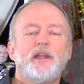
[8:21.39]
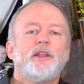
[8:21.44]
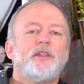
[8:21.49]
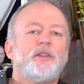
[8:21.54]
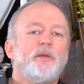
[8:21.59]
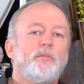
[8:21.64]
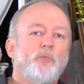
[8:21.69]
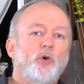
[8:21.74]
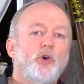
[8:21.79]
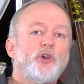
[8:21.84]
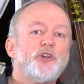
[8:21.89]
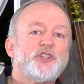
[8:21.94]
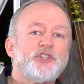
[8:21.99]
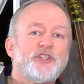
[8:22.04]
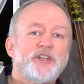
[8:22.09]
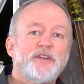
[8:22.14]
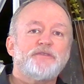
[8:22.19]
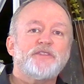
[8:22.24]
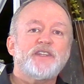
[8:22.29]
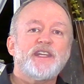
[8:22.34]
The more
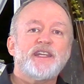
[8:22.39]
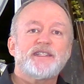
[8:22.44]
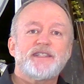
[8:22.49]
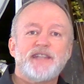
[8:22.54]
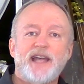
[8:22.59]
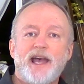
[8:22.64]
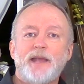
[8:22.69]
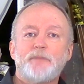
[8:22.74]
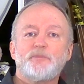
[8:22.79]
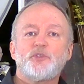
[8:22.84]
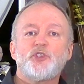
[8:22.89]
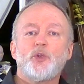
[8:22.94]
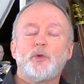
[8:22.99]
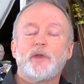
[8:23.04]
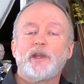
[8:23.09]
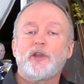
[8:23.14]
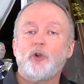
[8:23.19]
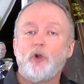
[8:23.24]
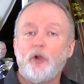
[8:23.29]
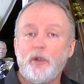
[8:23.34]
shifting types you
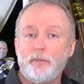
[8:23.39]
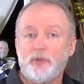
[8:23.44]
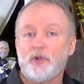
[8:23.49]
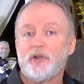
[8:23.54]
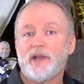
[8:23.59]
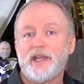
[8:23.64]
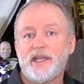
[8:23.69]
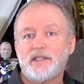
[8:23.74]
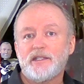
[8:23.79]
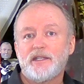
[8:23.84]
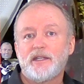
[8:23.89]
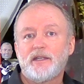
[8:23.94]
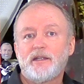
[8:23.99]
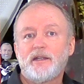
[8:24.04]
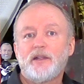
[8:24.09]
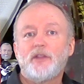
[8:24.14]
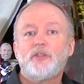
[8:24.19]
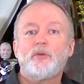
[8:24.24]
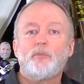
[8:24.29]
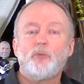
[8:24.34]
incorporate,
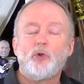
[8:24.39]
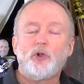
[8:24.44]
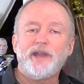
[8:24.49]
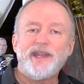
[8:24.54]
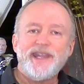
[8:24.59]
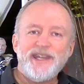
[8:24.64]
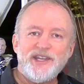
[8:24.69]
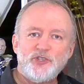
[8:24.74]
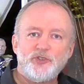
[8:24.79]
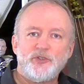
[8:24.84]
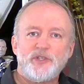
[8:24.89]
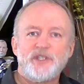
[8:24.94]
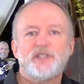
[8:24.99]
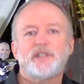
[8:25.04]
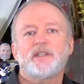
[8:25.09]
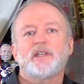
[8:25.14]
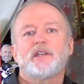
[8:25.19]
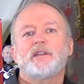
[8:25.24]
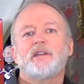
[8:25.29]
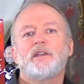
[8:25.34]
the more
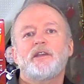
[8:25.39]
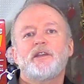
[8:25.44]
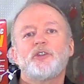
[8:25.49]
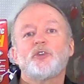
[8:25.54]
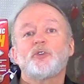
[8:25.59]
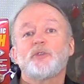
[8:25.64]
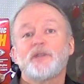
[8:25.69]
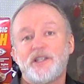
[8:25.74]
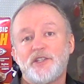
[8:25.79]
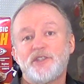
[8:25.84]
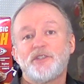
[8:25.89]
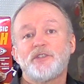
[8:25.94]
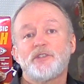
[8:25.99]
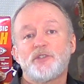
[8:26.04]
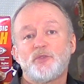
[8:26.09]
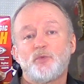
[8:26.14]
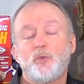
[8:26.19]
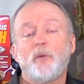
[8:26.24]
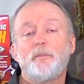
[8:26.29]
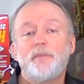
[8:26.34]
interested your
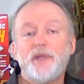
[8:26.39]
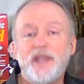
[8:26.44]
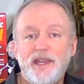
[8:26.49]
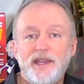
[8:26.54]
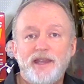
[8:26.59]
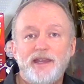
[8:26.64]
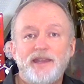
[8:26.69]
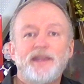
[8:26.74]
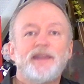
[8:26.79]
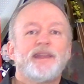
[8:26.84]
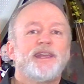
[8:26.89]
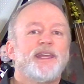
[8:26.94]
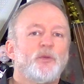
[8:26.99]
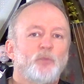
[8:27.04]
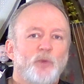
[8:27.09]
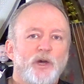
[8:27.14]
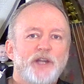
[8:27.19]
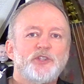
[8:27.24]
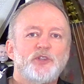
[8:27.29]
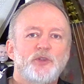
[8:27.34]
listeners will be in
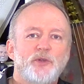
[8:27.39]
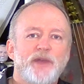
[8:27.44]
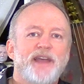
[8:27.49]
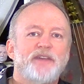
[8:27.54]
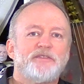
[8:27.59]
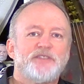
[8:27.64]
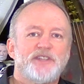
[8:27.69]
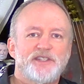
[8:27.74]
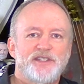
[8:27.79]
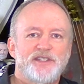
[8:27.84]
what you have to